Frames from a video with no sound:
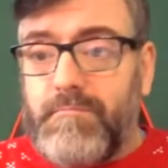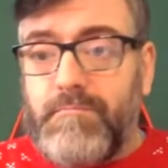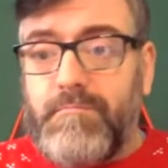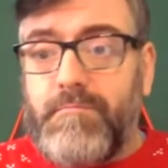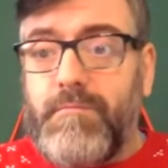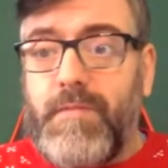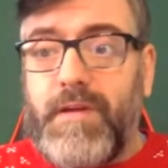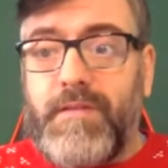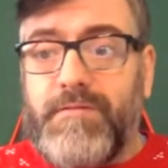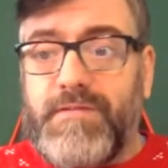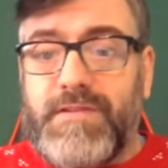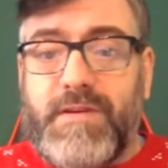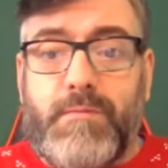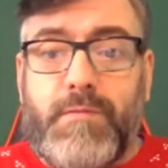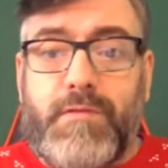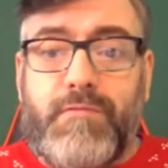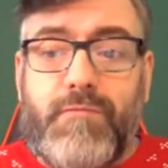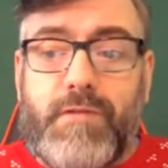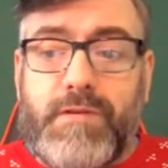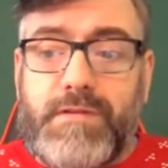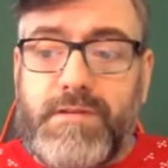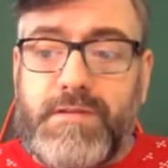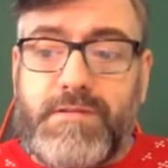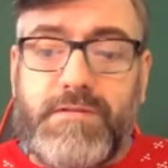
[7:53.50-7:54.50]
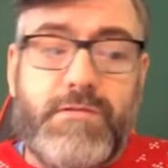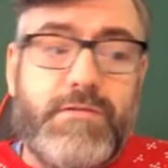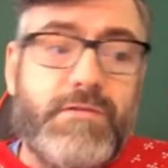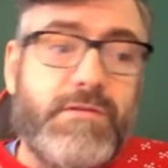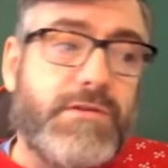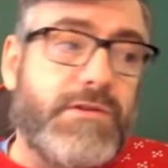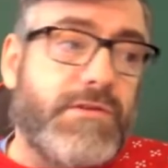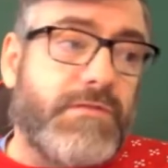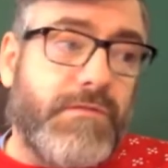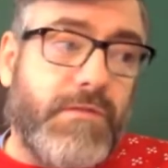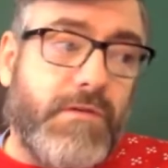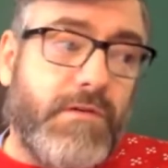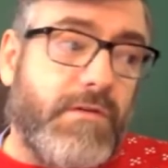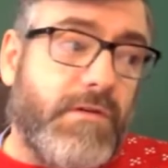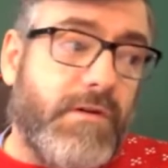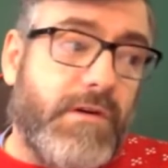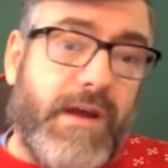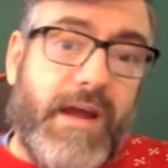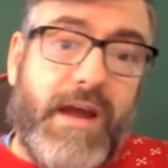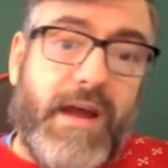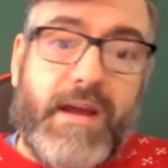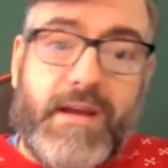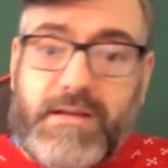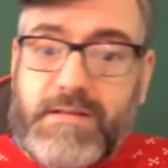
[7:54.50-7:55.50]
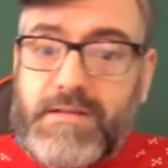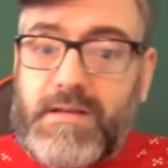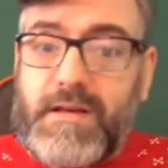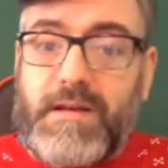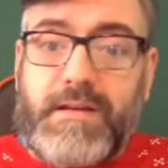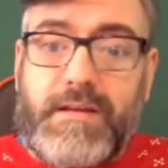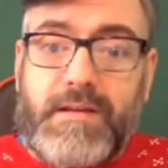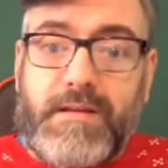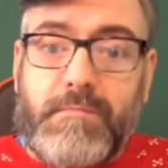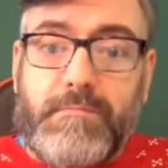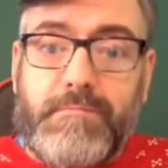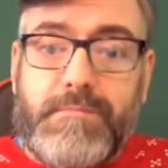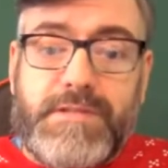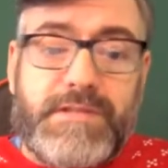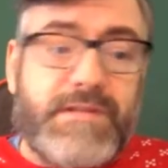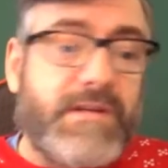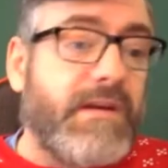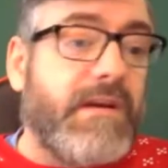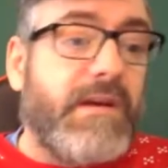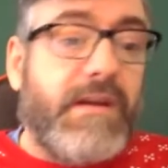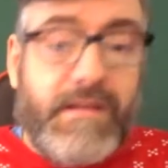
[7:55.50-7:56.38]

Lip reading: if someone runs a search for X items,